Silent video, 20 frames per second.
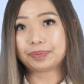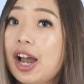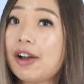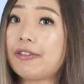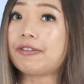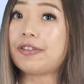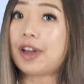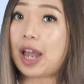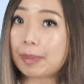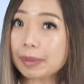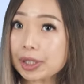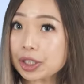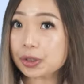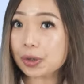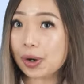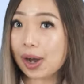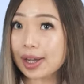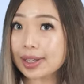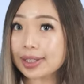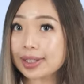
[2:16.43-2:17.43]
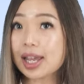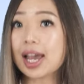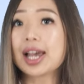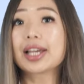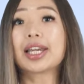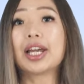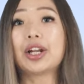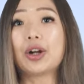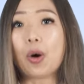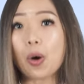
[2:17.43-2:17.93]
A family trust
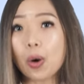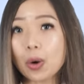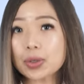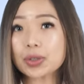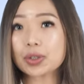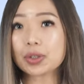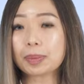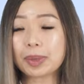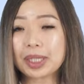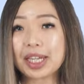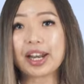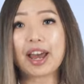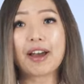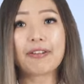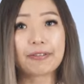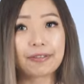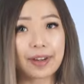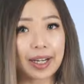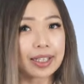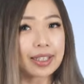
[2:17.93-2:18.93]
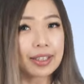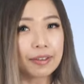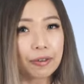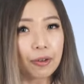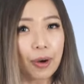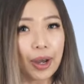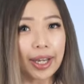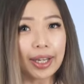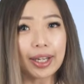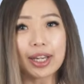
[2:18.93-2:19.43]
can also be an effective
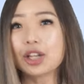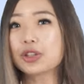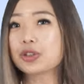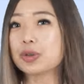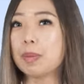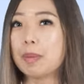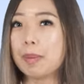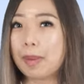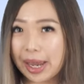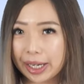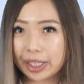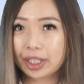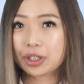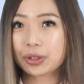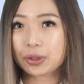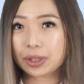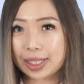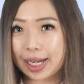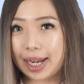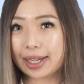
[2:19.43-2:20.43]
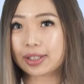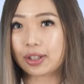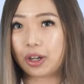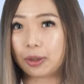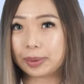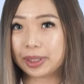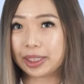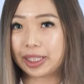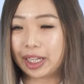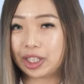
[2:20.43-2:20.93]
way to manage your tax
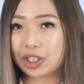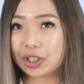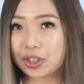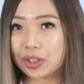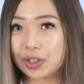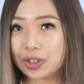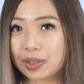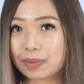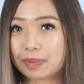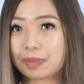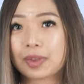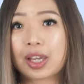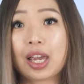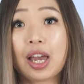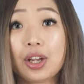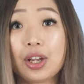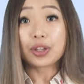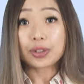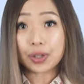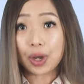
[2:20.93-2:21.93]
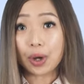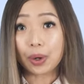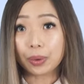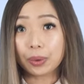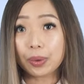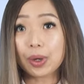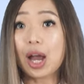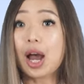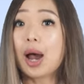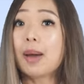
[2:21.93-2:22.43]
obligations.
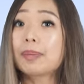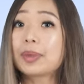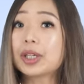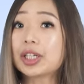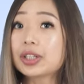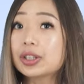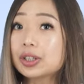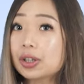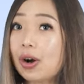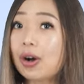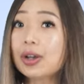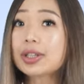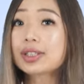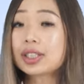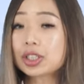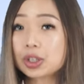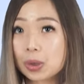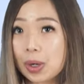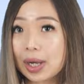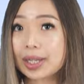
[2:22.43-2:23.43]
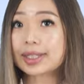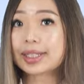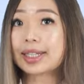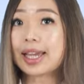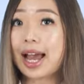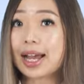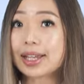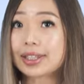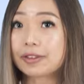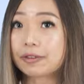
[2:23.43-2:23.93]
So, because the trustee
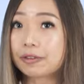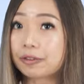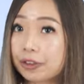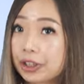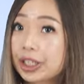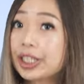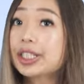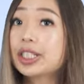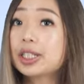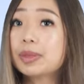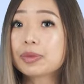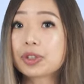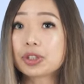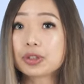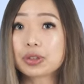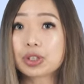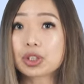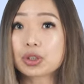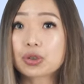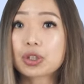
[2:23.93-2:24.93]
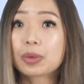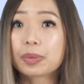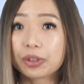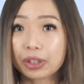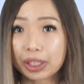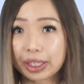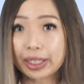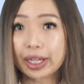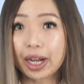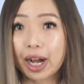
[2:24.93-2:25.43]
has the freedom to
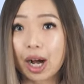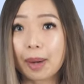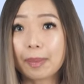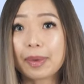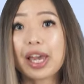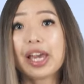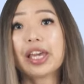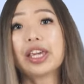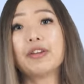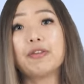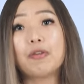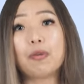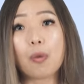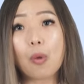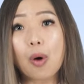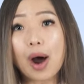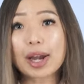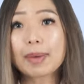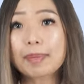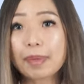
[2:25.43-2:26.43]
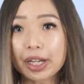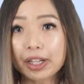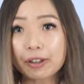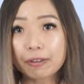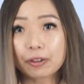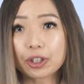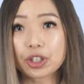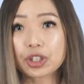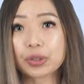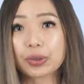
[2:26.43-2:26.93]
distribute income, if one
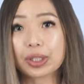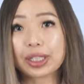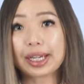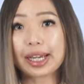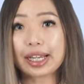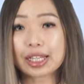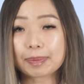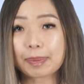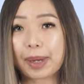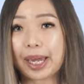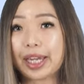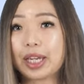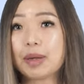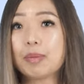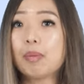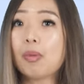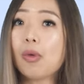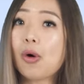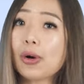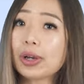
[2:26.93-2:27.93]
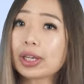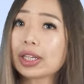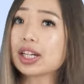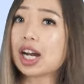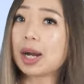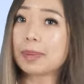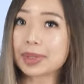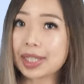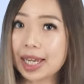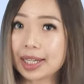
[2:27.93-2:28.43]
beneficiary is paying more
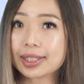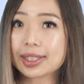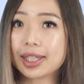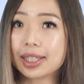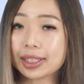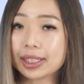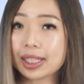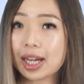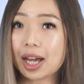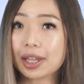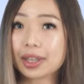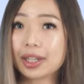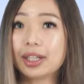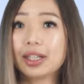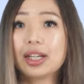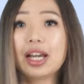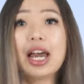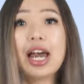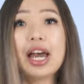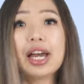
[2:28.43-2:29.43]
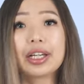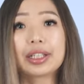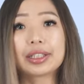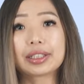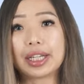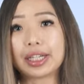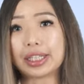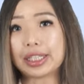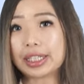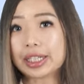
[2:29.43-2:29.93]
income tax than the other,
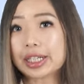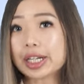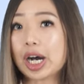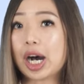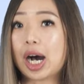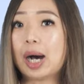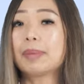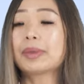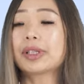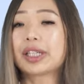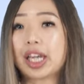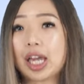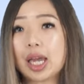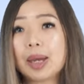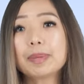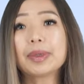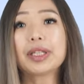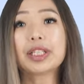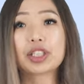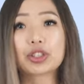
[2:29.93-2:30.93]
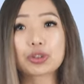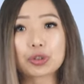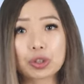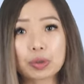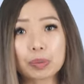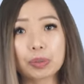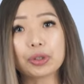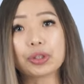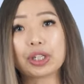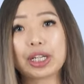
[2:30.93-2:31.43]
the income can be
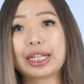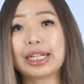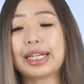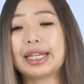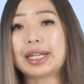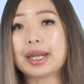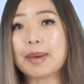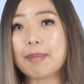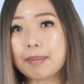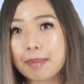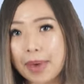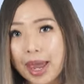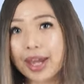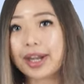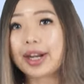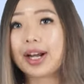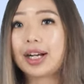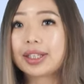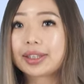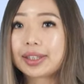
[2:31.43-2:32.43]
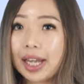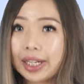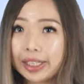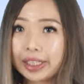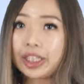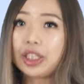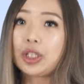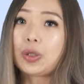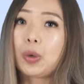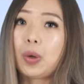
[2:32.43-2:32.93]
distributed in a manner that
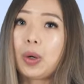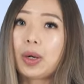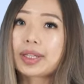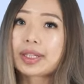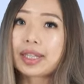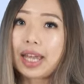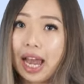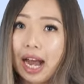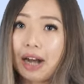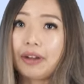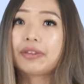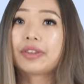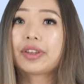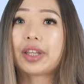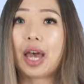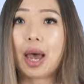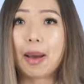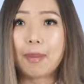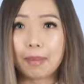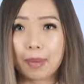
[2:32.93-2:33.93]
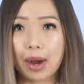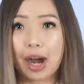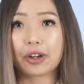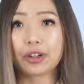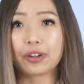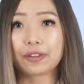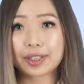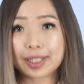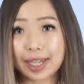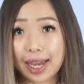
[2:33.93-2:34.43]
equals out the
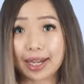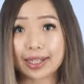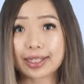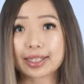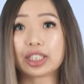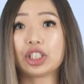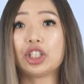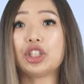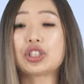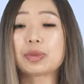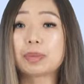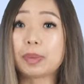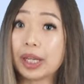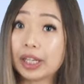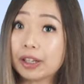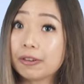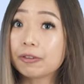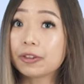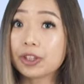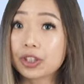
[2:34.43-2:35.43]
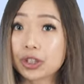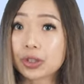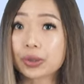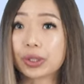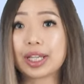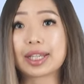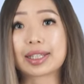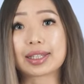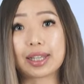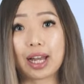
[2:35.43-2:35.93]
amount of tax each
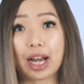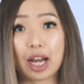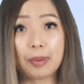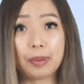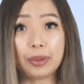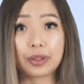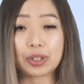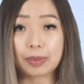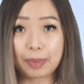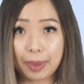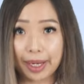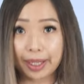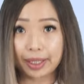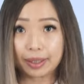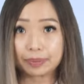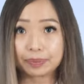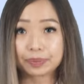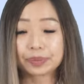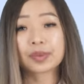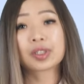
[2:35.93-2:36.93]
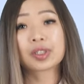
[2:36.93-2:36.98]
beneficiary is liable to pay.